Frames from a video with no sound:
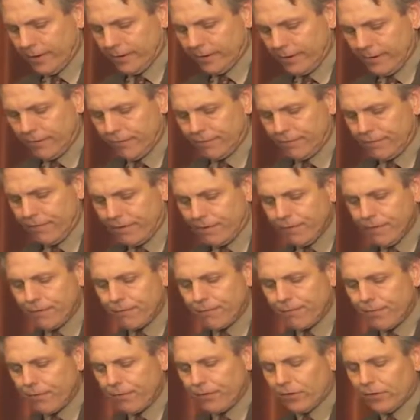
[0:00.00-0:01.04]
that the very
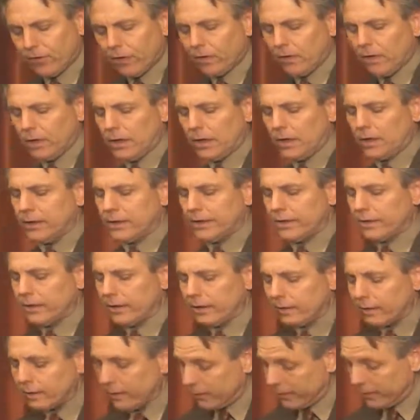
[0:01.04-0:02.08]
first thing
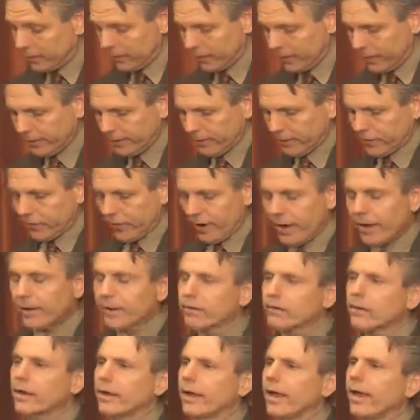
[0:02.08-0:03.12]
that the Qur'an
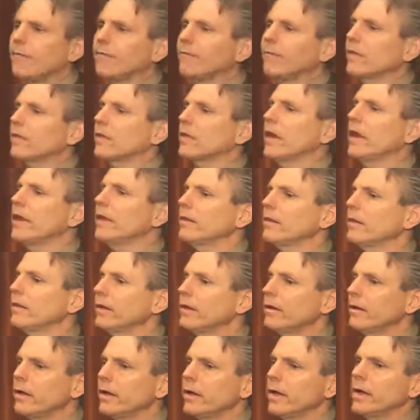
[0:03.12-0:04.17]
is going to emphasize
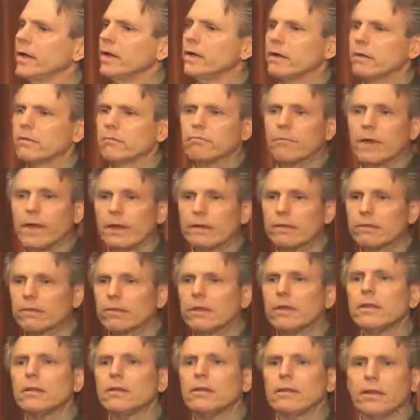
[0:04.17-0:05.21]
here is man's
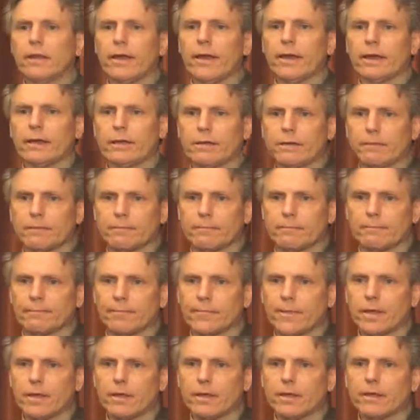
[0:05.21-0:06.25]
intellect.
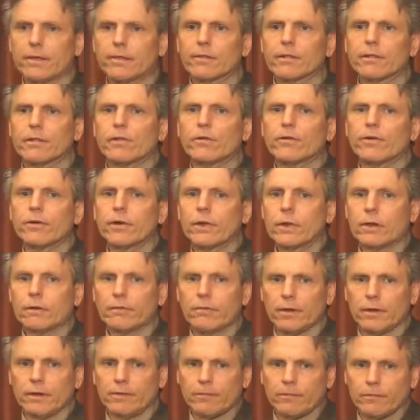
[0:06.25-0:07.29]
He is a learning
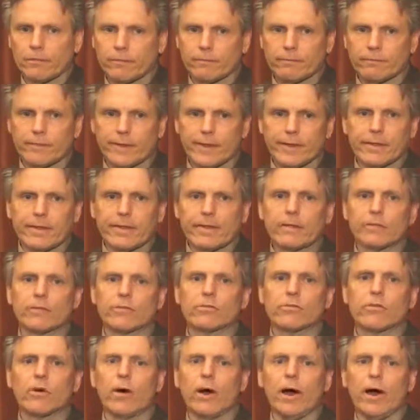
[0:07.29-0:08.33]
creature. He
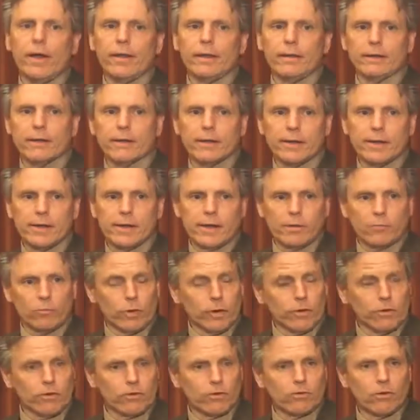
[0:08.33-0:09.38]
is taught. And
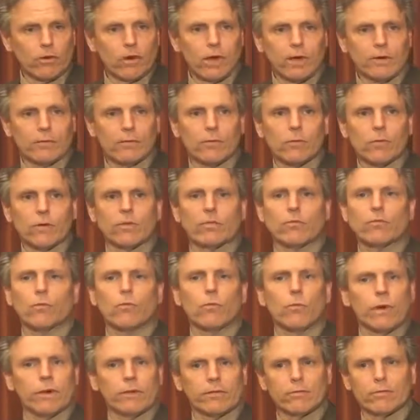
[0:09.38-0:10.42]
what is he taught? What
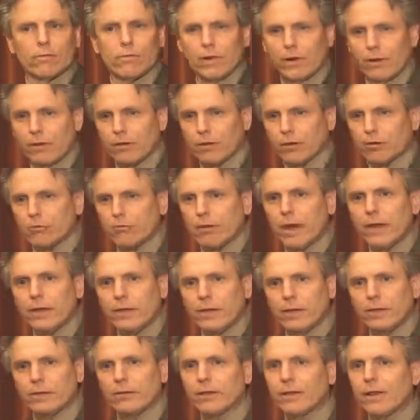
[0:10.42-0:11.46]
is one of the great
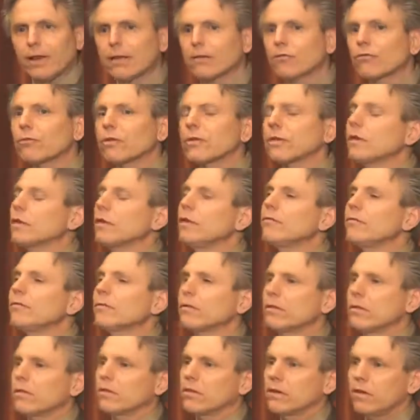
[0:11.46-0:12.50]
intellectual
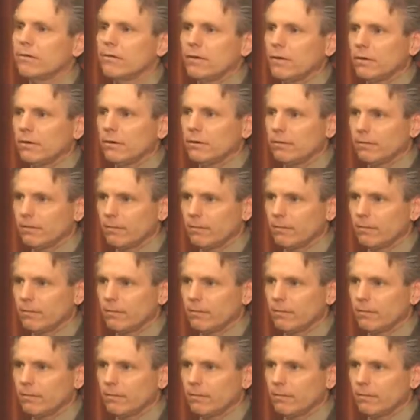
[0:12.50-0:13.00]
gifts he's given